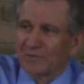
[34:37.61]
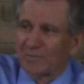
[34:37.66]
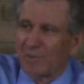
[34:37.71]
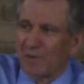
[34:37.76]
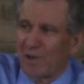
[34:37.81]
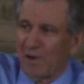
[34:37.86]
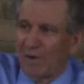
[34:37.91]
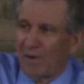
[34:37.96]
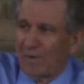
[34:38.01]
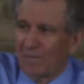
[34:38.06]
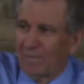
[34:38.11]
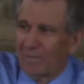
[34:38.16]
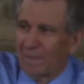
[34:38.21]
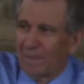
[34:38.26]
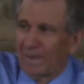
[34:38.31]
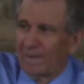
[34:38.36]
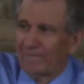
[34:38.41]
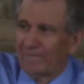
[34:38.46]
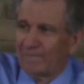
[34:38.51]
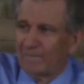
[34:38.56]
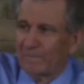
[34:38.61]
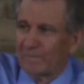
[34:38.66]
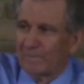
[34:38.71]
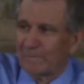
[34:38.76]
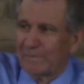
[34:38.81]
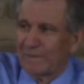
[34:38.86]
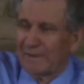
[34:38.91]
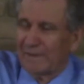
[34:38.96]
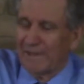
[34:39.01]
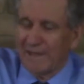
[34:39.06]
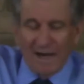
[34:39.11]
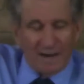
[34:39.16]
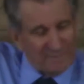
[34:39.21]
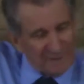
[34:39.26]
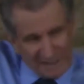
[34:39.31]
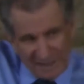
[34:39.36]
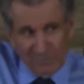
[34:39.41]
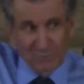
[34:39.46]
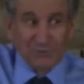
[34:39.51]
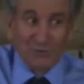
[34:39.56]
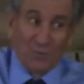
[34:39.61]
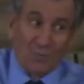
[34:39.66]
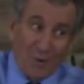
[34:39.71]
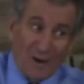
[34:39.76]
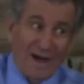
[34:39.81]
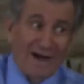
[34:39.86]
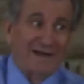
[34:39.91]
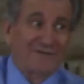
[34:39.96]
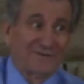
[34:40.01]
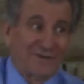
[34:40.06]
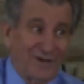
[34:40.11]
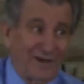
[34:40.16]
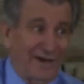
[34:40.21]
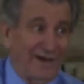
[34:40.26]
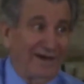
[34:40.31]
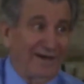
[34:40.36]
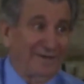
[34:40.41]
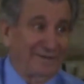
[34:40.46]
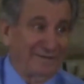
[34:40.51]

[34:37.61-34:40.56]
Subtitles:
Paul. I mean, he was a wise guy.